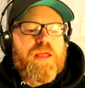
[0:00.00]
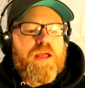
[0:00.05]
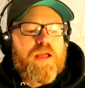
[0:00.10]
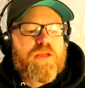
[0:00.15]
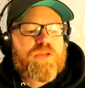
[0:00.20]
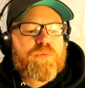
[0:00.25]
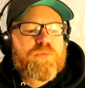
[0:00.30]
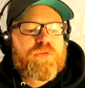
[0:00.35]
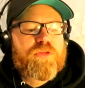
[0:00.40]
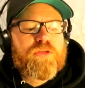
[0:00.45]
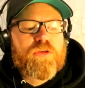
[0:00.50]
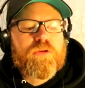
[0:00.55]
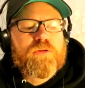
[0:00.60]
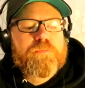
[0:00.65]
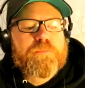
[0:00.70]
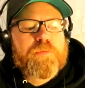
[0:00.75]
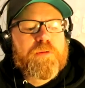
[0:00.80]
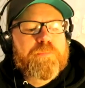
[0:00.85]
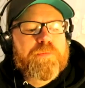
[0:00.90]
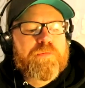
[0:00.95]
as would
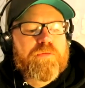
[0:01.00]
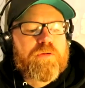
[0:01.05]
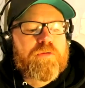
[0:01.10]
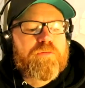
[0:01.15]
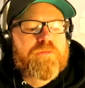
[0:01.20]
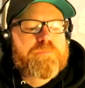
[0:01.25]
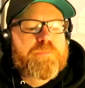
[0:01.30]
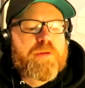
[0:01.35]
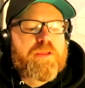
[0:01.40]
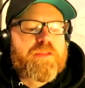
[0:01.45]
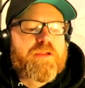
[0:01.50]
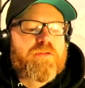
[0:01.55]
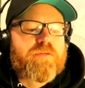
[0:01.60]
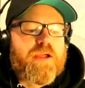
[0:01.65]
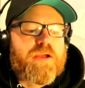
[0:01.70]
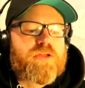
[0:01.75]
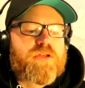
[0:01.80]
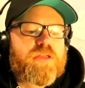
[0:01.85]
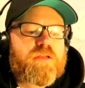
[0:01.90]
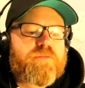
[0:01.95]
soon be proved by the
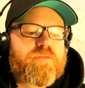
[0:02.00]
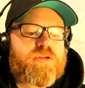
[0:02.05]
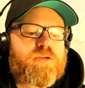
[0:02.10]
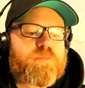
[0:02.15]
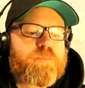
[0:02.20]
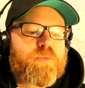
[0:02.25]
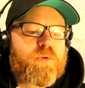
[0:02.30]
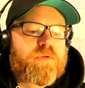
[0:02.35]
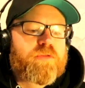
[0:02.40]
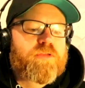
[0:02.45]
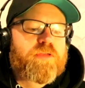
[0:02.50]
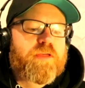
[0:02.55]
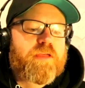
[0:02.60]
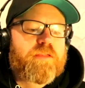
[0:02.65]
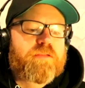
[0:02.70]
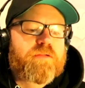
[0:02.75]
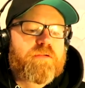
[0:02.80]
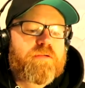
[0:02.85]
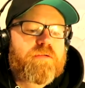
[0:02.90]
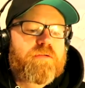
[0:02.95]
erection of a sports
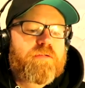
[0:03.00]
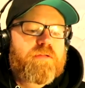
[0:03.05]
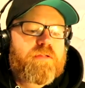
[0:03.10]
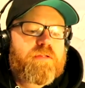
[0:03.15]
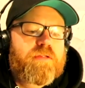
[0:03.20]
centre.